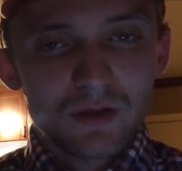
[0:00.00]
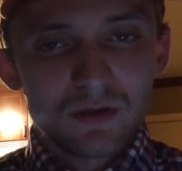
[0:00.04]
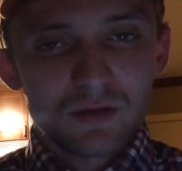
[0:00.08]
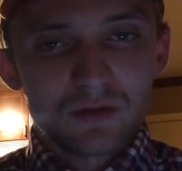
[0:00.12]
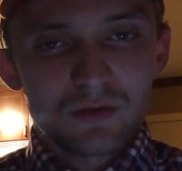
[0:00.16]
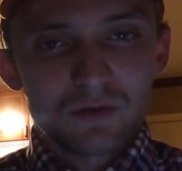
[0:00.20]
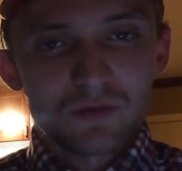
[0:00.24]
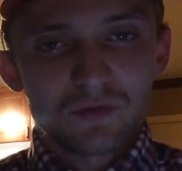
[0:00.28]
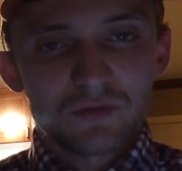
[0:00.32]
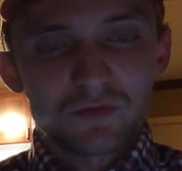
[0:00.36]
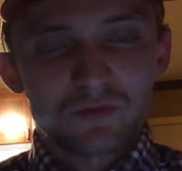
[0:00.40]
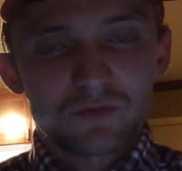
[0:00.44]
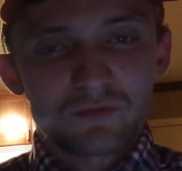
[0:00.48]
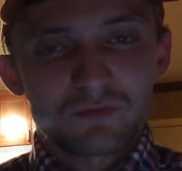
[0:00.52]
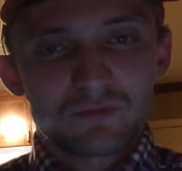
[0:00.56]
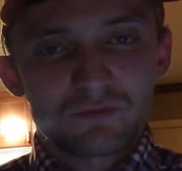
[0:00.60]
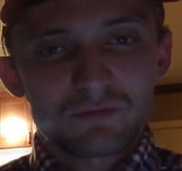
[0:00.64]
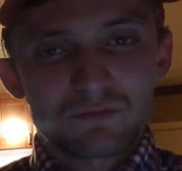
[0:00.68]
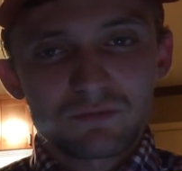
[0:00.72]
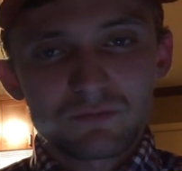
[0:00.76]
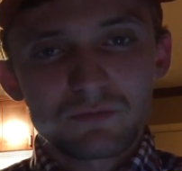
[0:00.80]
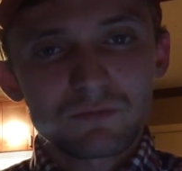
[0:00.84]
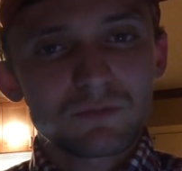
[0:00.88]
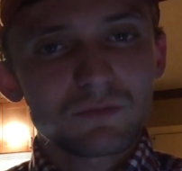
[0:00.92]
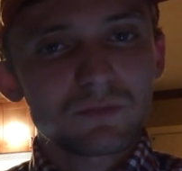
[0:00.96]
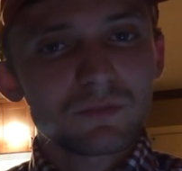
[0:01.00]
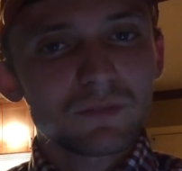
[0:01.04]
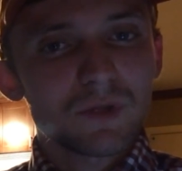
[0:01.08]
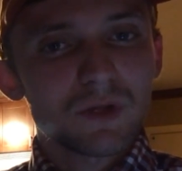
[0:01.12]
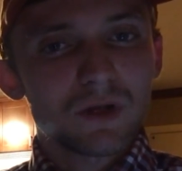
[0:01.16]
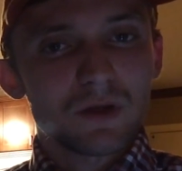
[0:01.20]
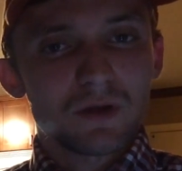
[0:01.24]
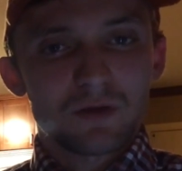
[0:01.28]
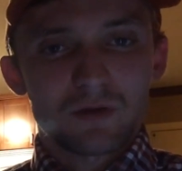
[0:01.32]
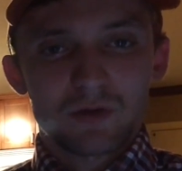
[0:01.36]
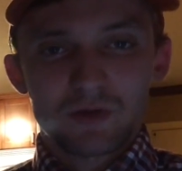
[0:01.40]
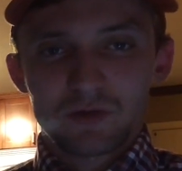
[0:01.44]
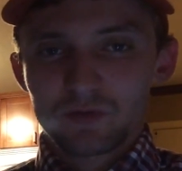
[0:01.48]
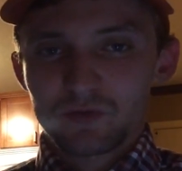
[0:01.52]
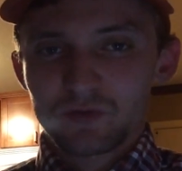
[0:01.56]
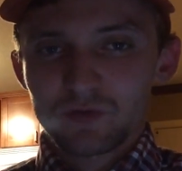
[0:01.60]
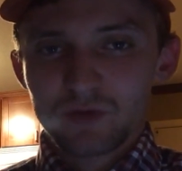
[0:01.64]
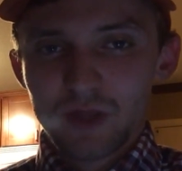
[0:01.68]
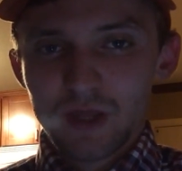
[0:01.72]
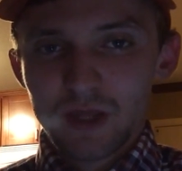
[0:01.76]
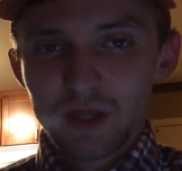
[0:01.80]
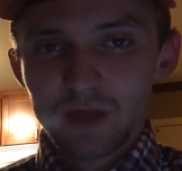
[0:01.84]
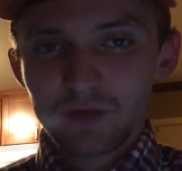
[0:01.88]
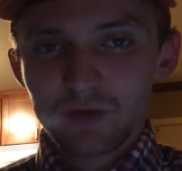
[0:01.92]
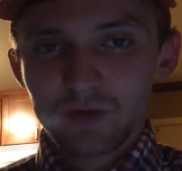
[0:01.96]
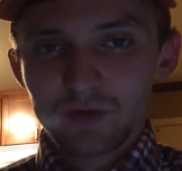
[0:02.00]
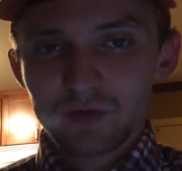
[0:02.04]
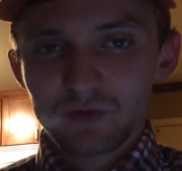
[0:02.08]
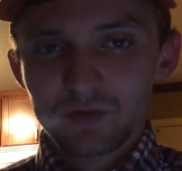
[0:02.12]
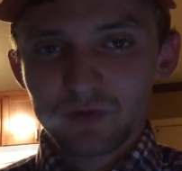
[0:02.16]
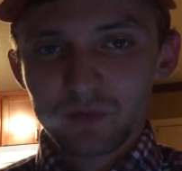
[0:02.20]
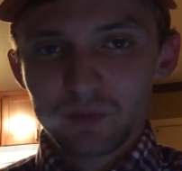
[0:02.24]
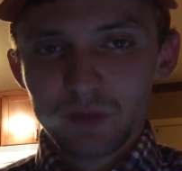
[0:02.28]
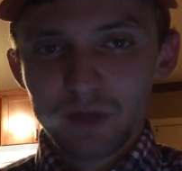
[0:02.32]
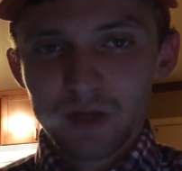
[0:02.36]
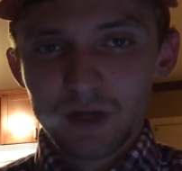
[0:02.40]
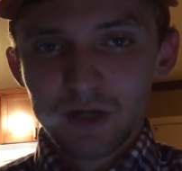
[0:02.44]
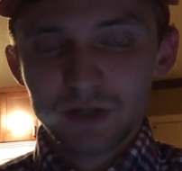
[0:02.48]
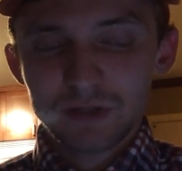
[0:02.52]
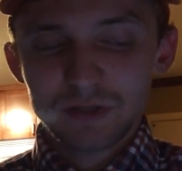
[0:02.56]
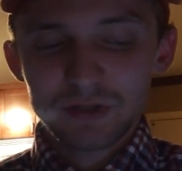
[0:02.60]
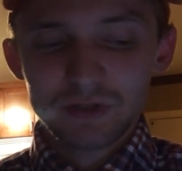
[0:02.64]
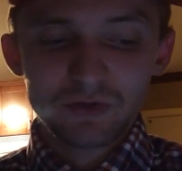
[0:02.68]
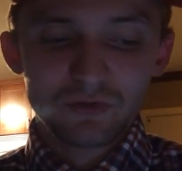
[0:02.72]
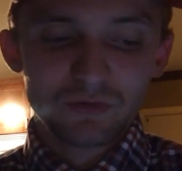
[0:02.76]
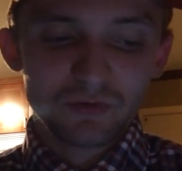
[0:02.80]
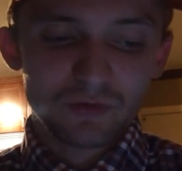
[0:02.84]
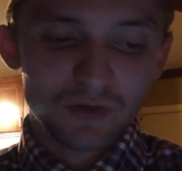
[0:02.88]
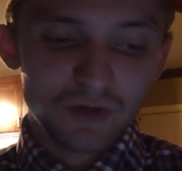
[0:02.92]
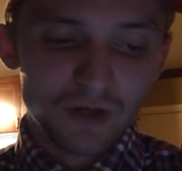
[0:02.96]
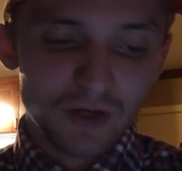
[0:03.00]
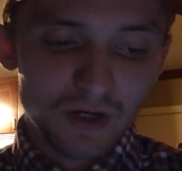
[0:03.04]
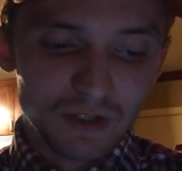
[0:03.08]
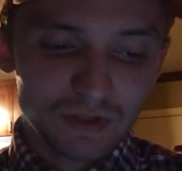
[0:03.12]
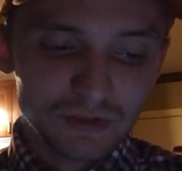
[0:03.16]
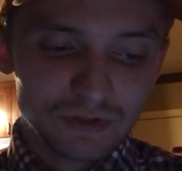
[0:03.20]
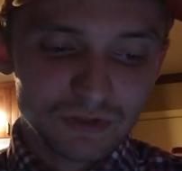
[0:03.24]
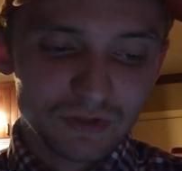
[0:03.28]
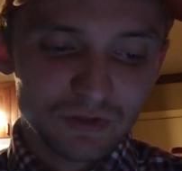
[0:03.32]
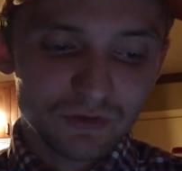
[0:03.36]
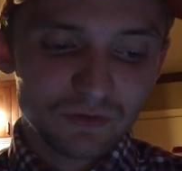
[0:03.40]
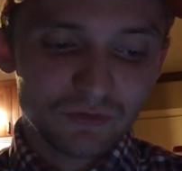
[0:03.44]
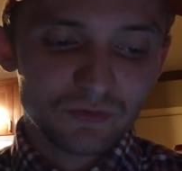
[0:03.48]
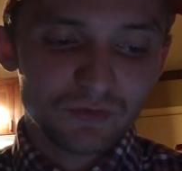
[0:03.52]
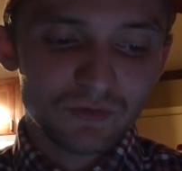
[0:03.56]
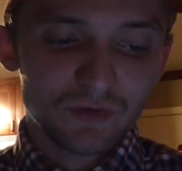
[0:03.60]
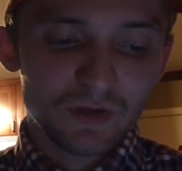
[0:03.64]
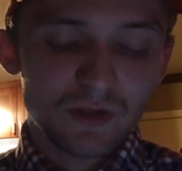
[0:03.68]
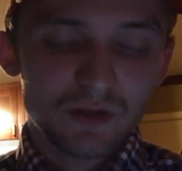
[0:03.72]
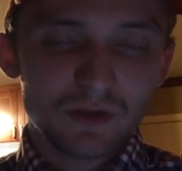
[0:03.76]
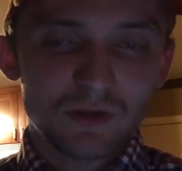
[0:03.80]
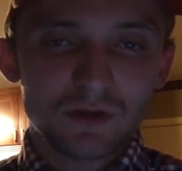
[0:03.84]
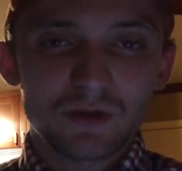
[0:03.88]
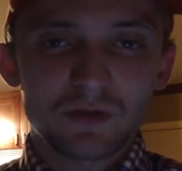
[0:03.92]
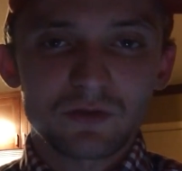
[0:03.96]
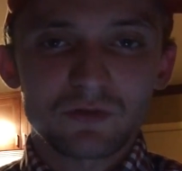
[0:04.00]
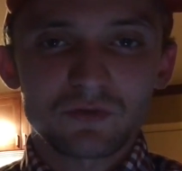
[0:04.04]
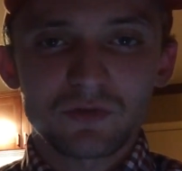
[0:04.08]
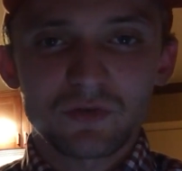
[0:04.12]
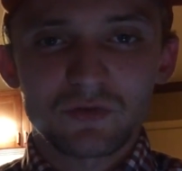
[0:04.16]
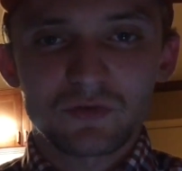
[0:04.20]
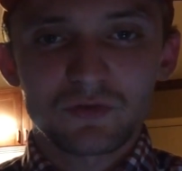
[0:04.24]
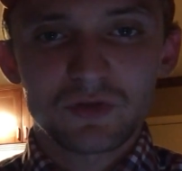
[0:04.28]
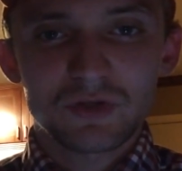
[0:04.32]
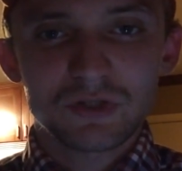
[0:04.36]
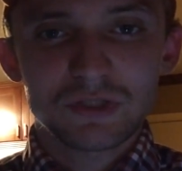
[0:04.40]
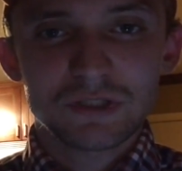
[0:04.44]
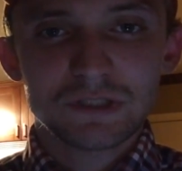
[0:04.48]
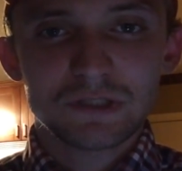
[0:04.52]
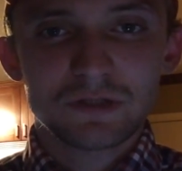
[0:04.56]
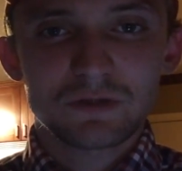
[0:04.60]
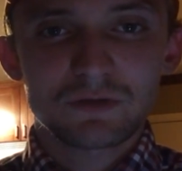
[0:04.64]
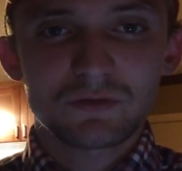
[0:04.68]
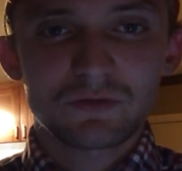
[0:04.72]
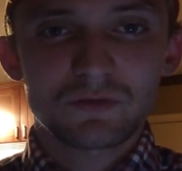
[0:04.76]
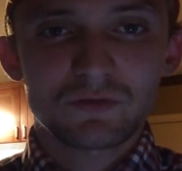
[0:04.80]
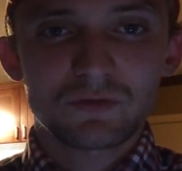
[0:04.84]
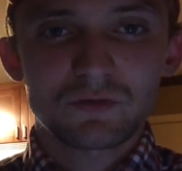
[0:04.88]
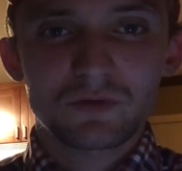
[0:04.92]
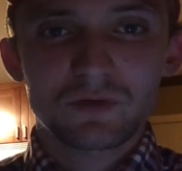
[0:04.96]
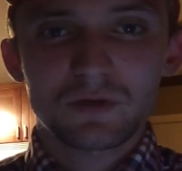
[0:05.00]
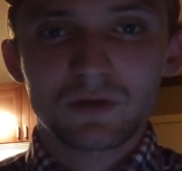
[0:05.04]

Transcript: is you know, as the alien subconscious or conscious in these decisions.